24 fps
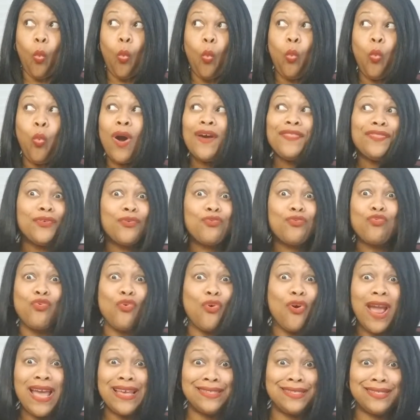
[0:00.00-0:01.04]
what the
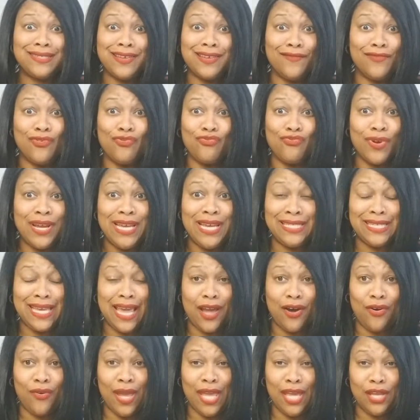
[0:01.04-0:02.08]
rest of the
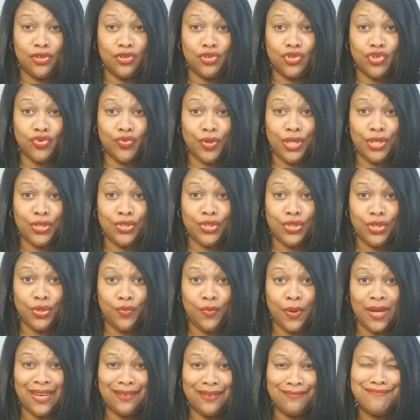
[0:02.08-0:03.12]
retail industry is
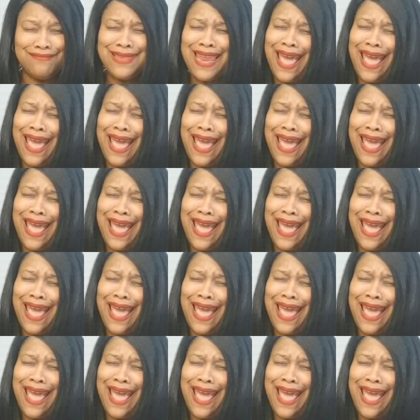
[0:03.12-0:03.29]
doing.